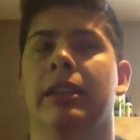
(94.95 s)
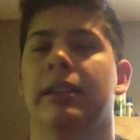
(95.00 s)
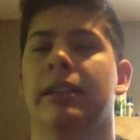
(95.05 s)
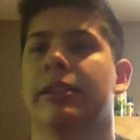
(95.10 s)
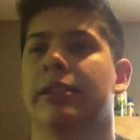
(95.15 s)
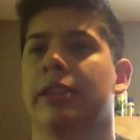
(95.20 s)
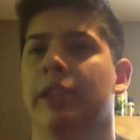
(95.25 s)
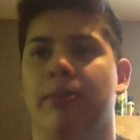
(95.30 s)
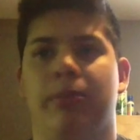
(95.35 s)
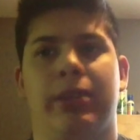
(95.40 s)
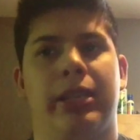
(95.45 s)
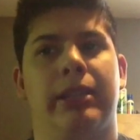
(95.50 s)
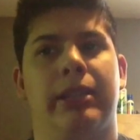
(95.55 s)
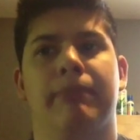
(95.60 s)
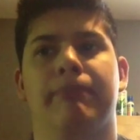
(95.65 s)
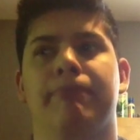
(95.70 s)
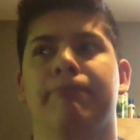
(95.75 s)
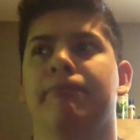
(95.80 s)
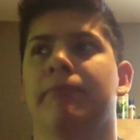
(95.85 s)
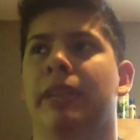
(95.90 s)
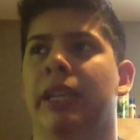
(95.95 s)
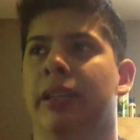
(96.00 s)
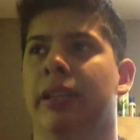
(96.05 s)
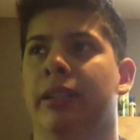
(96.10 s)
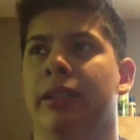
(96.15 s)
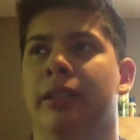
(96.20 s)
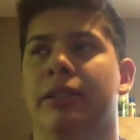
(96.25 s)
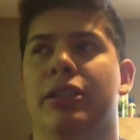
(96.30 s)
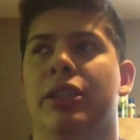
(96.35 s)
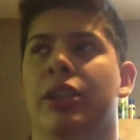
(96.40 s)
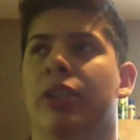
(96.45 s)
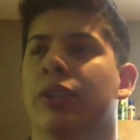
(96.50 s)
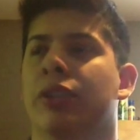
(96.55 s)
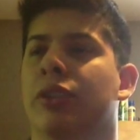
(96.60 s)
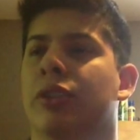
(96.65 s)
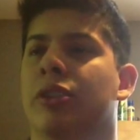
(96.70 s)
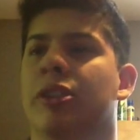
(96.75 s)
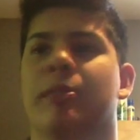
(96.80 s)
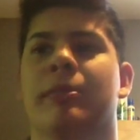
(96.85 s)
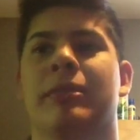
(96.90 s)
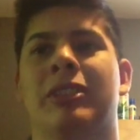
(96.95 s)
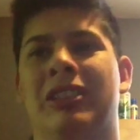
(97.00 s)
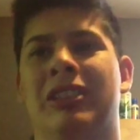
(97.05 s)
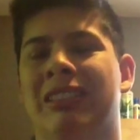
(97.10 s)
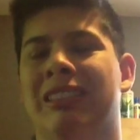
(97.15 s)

Same thing. Beta, cherry shrimp.